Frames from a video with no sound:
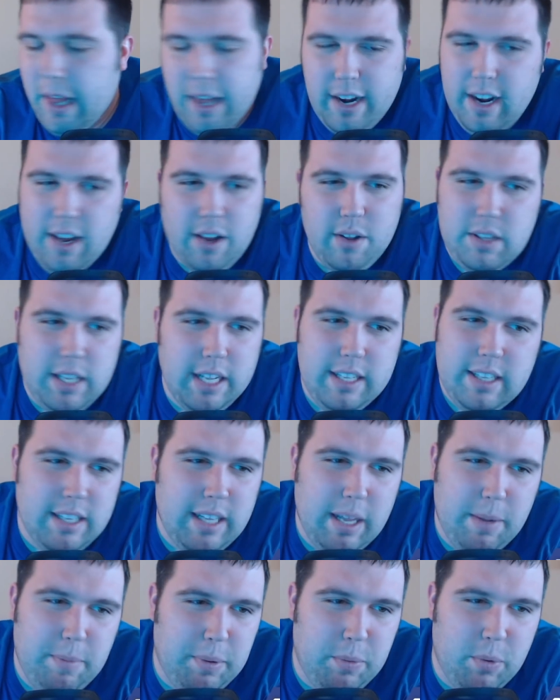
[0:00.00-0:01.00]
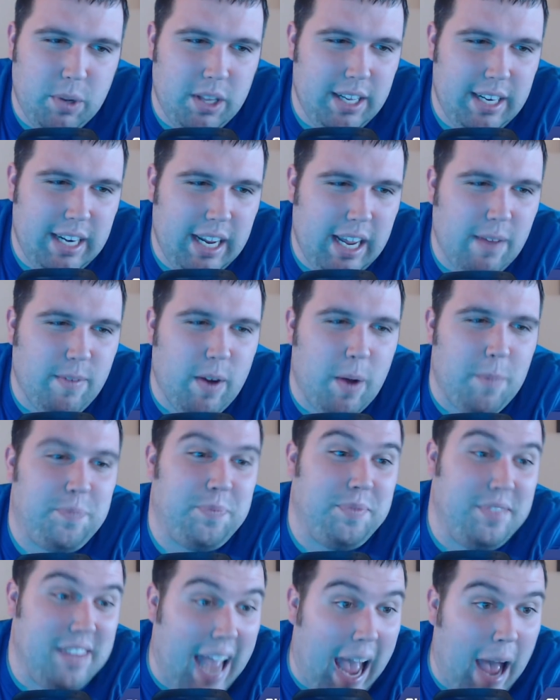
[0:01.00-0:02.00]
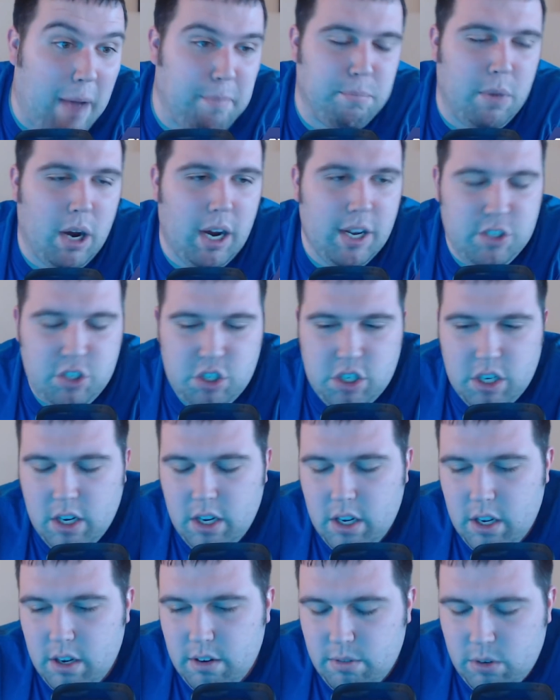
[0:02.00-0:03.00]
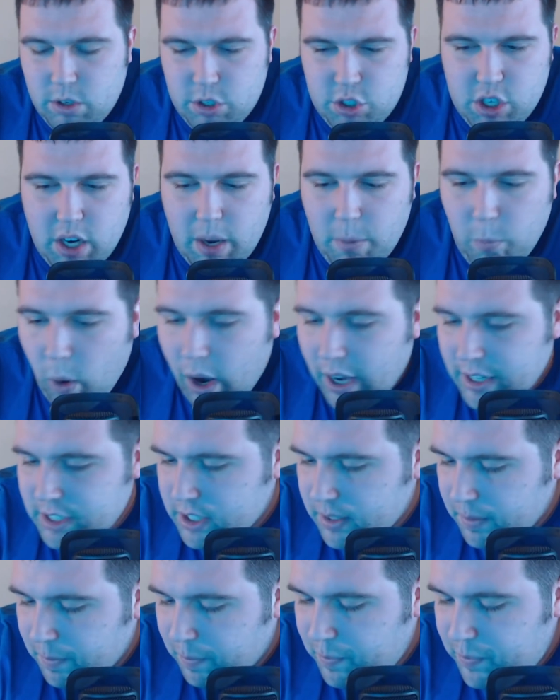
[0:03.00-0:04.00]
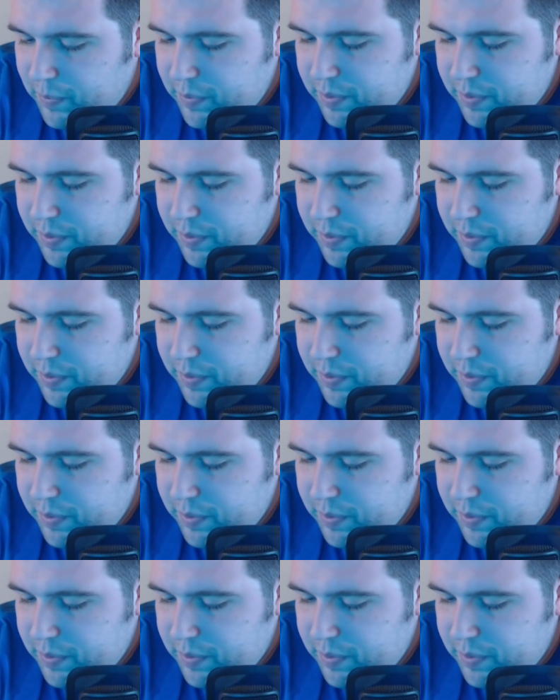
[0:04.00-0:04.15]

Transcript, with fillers: And I don't think that they'd be willing to give up that much for Deshaun Watson.